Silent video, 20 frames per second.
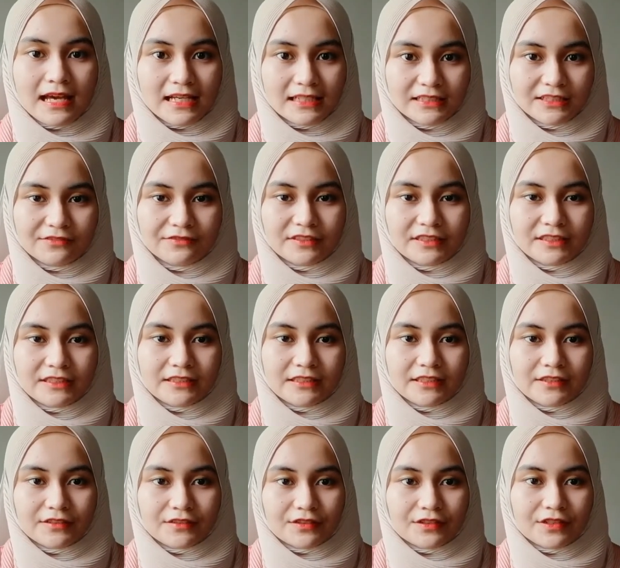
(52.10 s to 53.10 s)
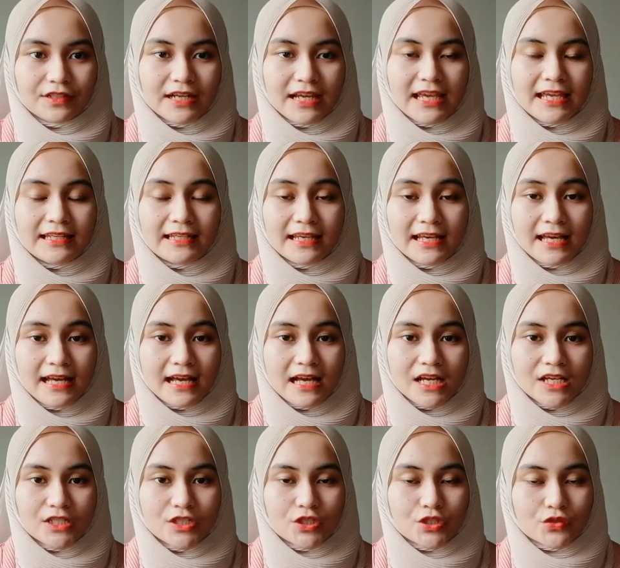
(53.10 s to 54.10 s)
Activity center and
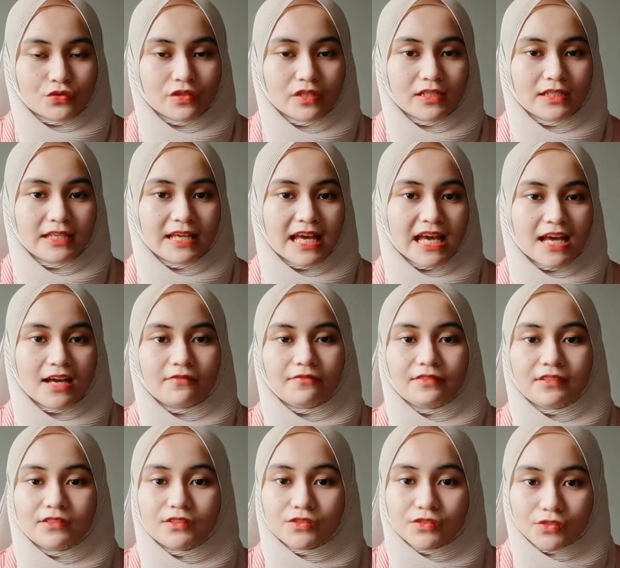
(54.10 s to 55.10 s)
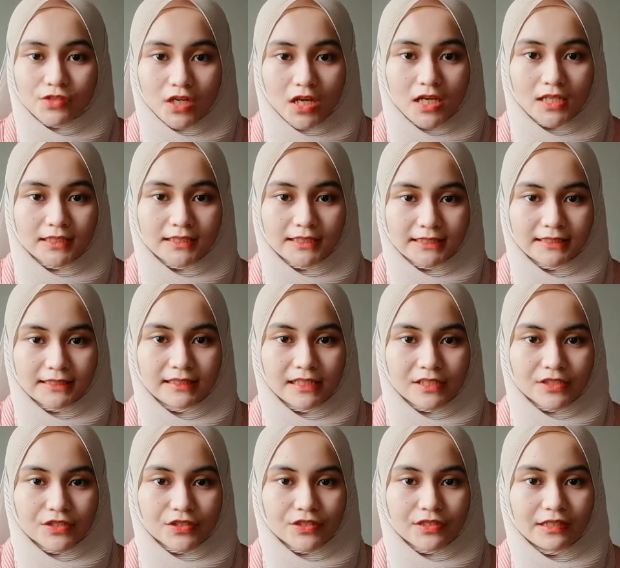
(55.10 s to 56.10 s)
AI surely have a strong
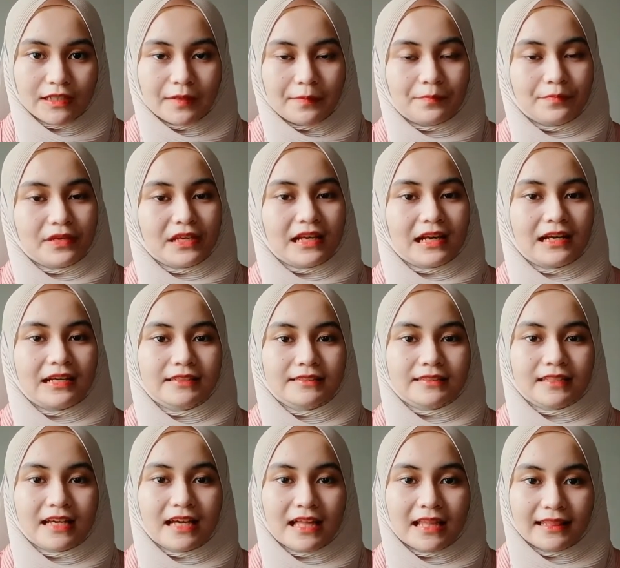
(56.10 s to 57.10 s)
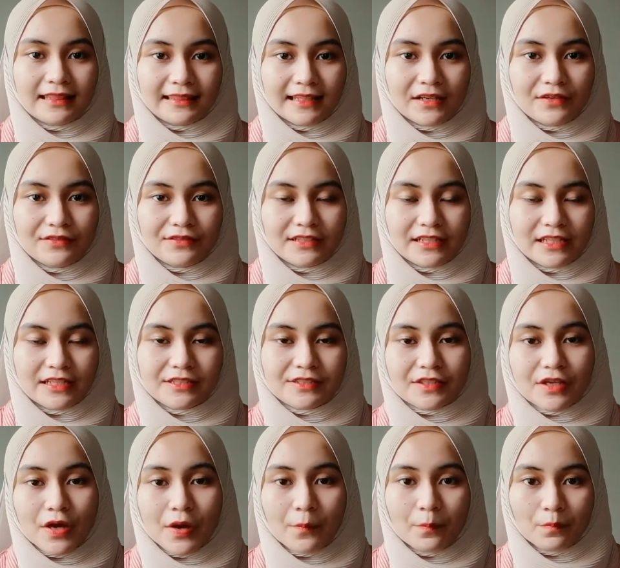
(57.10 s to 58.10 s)
connection because
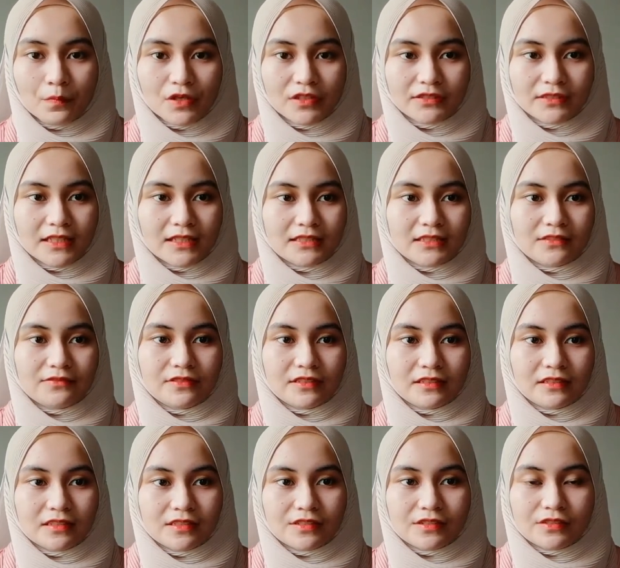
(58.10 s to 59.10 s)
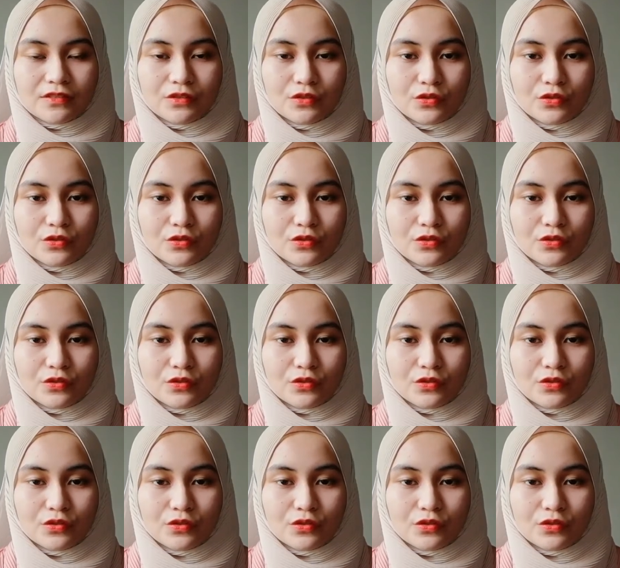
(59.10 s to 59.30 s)
nowadays most activities